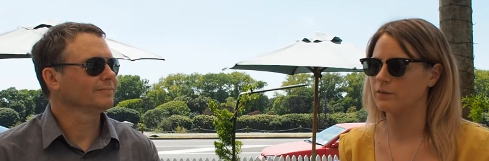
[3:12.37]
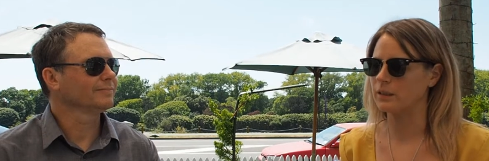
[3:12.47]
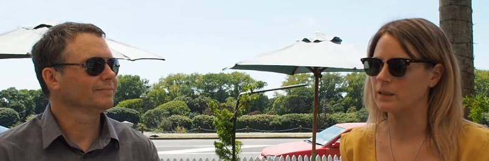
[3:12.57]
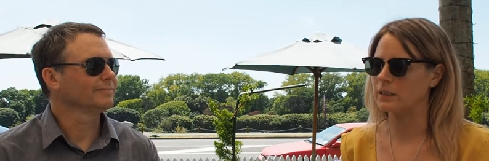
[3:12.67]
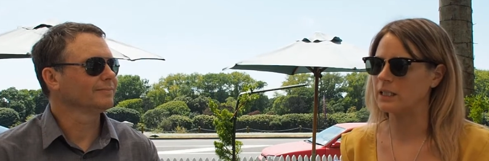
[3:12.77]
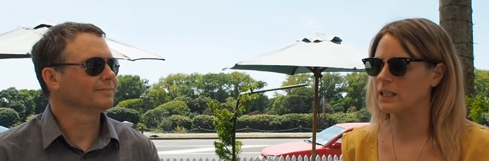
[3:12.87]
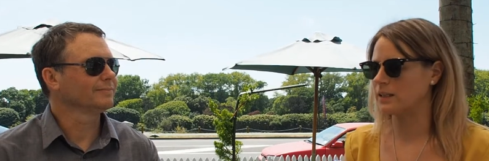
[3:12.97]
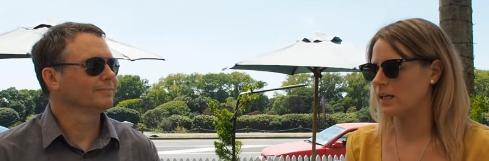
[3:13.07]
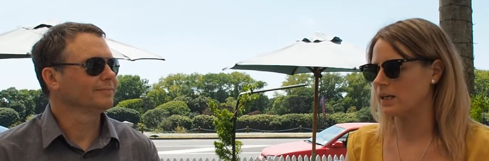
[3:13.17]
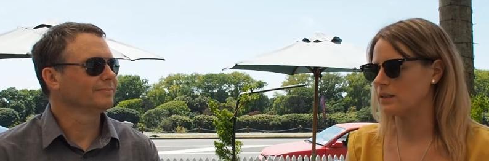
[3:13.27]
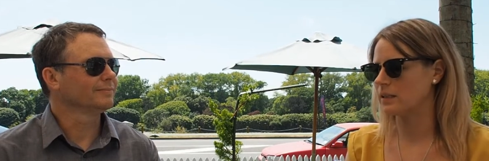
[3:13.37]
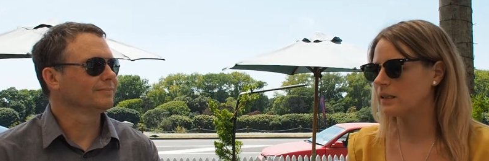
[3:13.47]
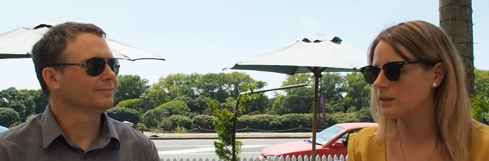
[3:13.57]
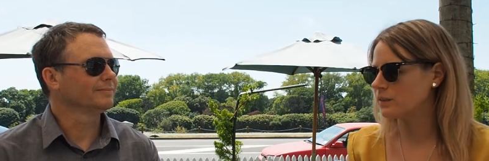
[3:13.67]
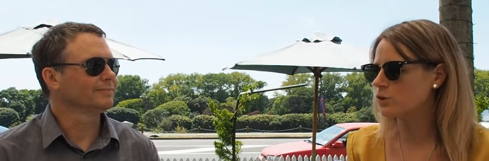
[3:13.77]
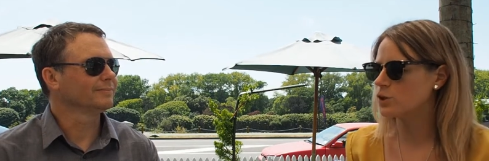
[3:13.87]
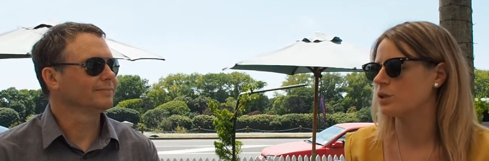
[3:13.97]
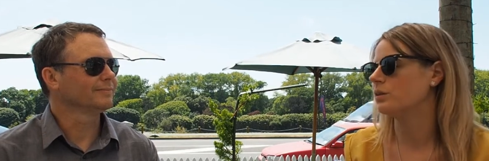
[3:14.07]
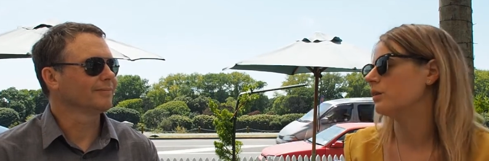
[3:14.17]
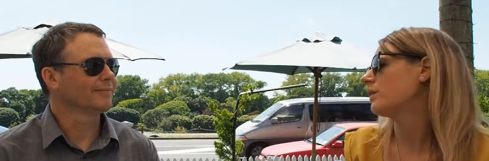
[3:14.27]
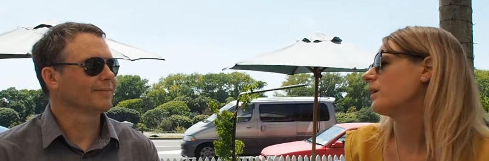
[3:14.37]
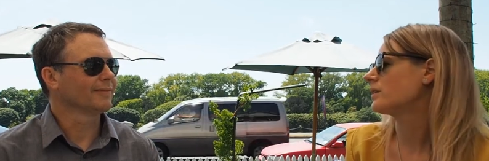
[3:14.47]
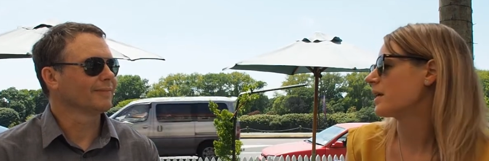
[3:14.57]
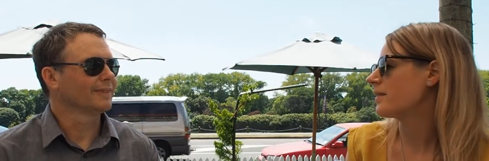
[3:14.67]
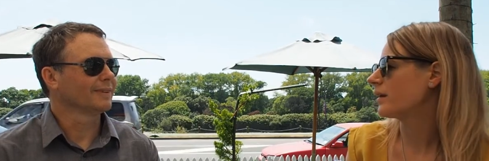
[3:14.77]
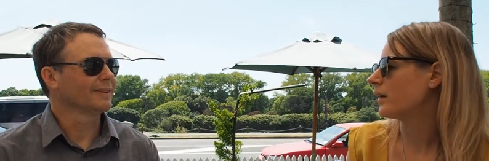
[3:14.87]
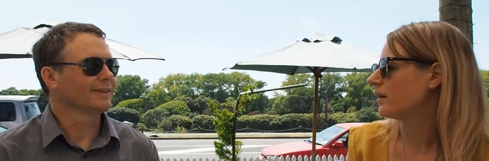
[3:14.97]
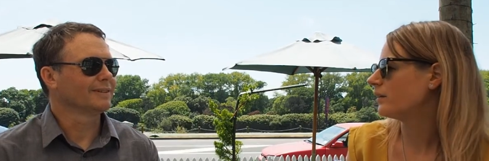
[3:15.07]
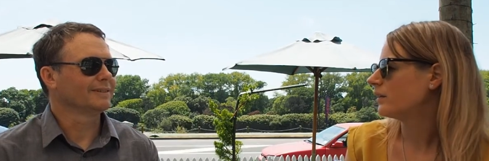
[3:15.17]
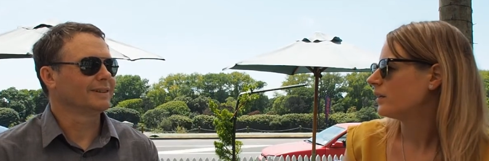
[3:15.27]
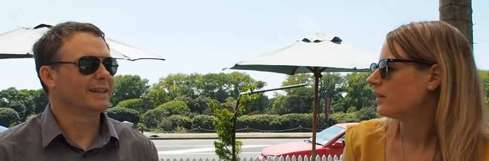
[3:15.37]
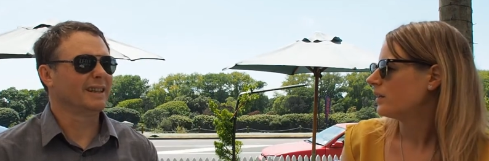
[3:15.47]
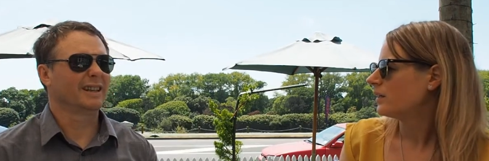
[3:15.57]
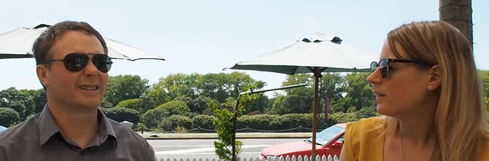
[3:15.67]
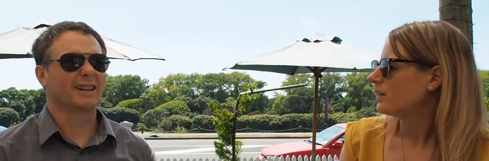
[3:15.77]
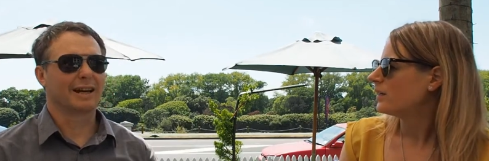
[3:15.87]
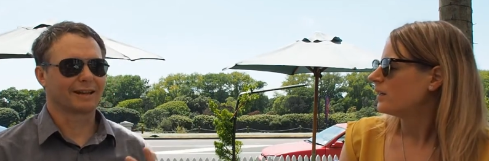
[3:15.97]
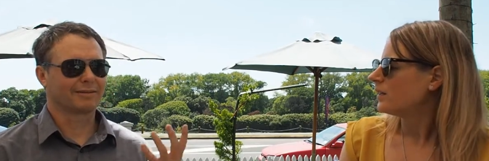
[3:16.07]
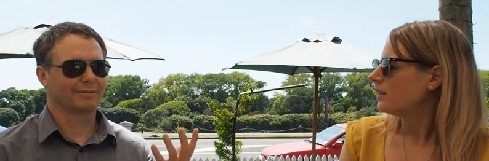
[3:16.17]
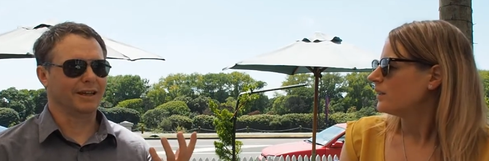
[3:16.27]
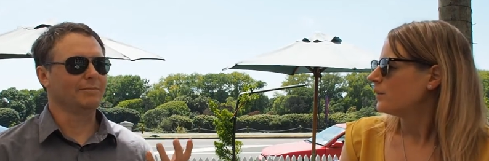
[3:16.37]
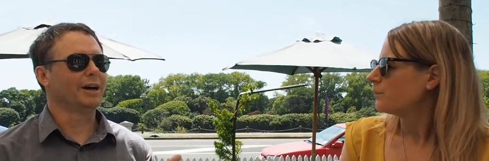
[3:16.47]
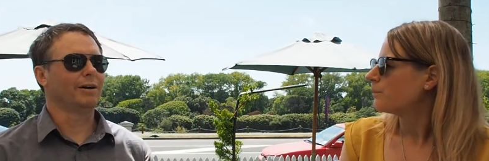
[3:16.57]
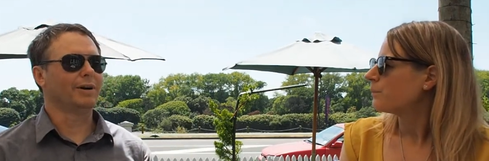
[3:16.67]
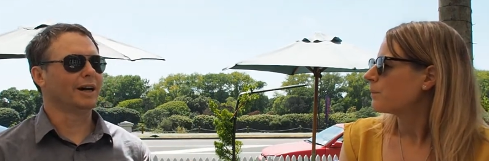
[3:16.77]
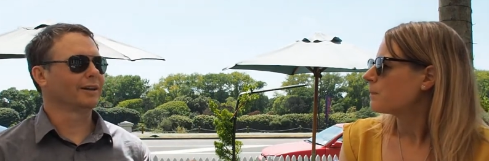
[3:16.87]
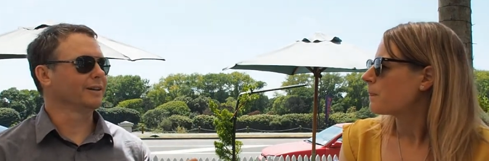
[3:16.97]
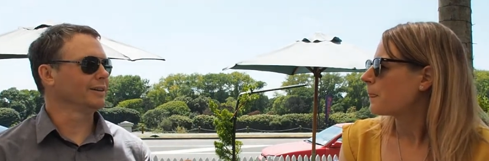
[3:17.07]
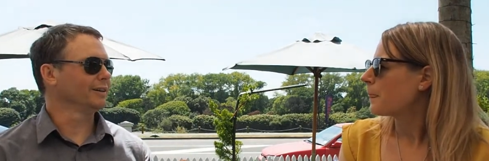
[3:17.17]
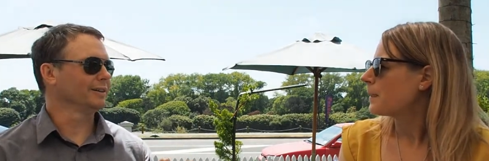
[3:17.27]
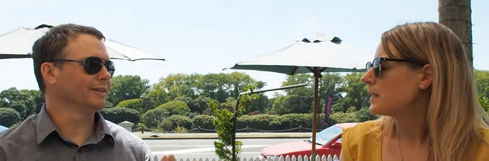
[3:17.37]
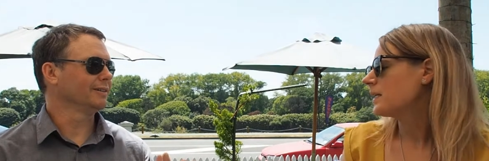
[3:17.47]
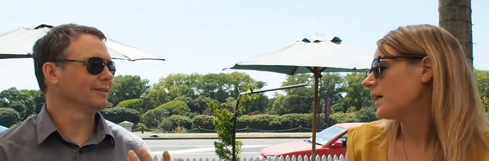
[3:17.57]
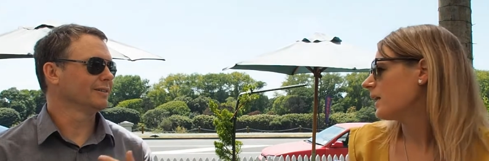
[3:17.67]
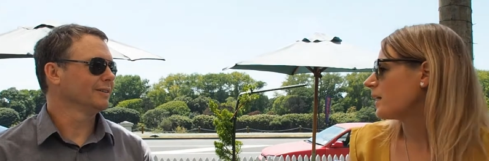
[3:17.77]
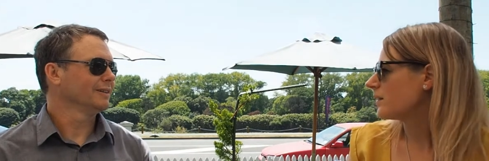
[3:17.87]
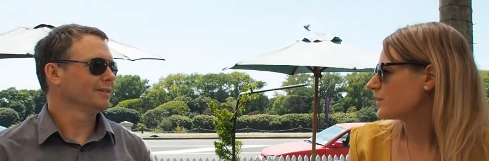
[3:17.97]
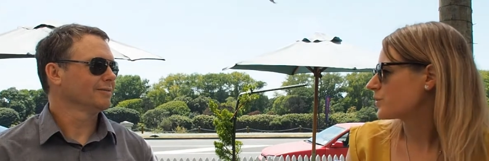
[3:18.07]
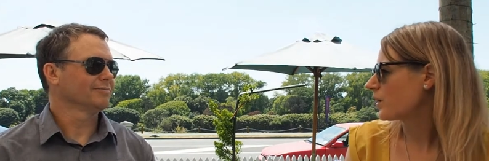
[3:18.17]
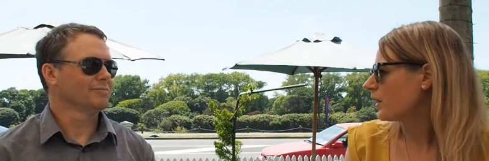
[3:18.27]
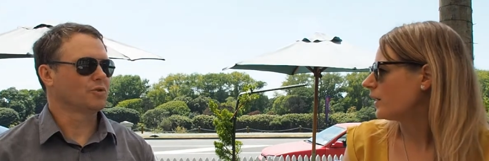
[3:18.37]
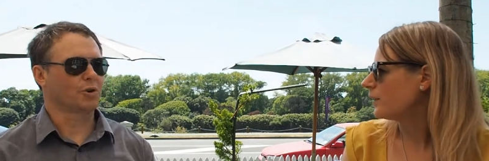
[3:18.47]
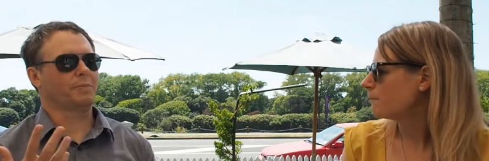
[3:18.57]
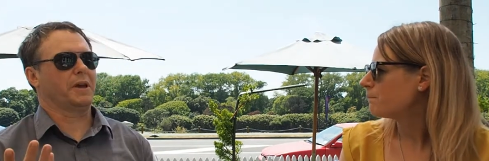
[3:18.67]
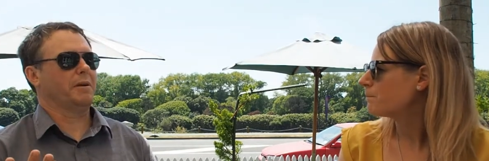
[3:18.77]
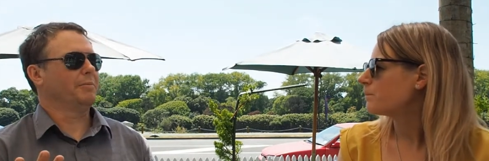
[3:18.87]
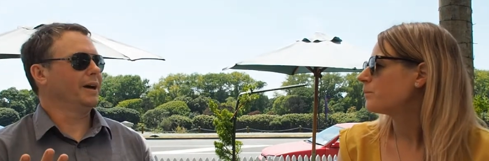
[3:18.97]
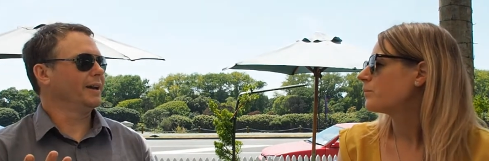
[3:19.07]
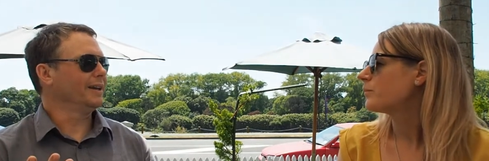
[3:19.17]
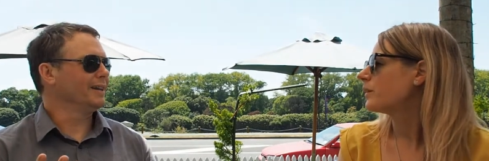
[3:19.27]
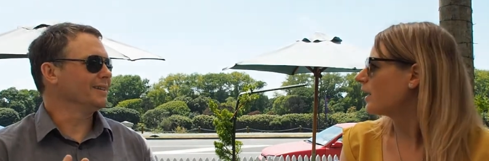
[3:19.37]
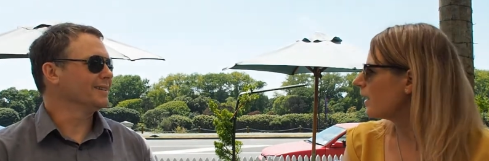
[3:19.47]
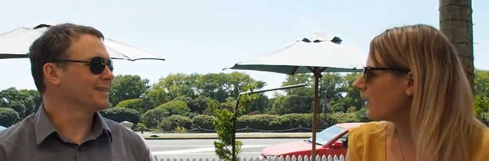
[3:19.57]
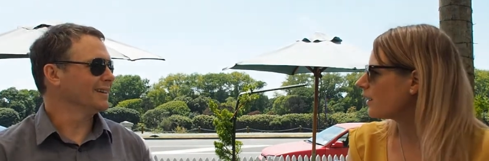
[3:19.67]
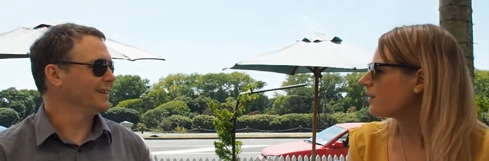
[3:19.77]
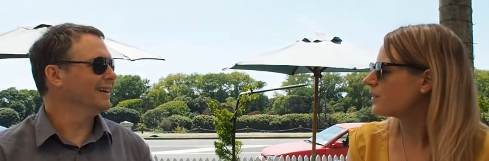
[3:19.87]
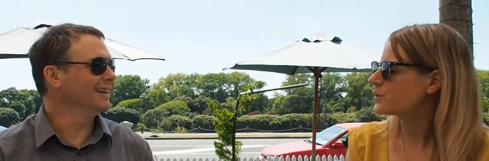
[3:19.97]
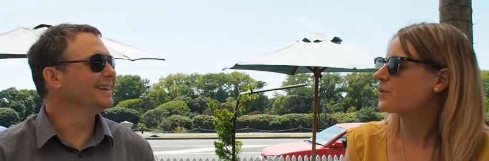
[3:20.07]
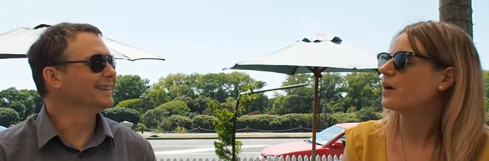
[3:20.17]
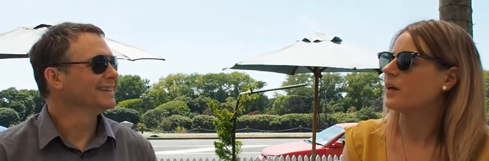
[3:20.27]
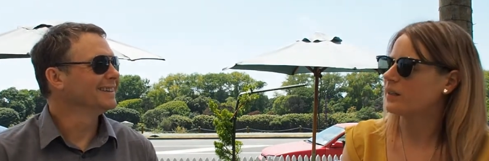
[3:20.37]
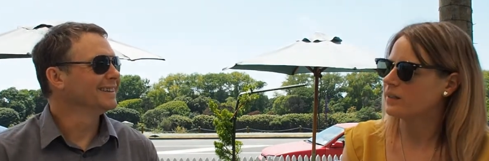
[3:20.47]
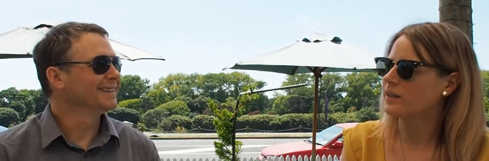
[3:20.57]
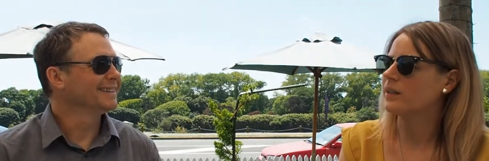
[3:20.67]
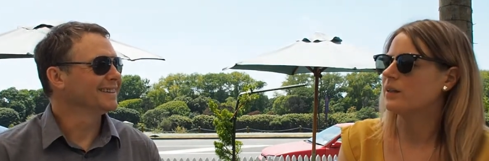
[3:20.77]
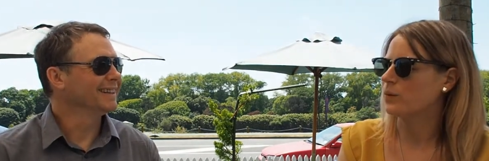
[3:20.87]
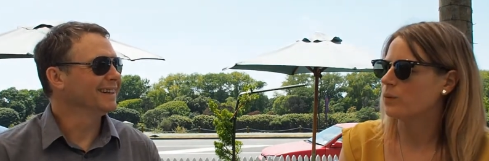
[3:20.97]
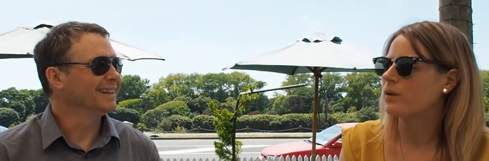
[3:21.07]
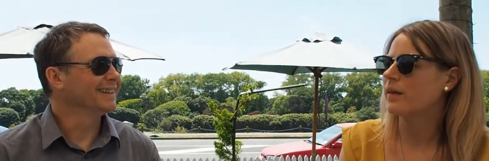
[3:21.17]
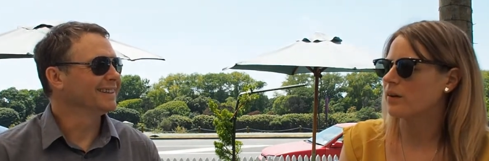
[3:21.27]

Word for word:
Speaker 1: and get that edge and things like that.
Speaker 2: And then things like email marketing and
Speaker 1: that's right, drip campaigns. Yeah, that's right. Yeah, all of that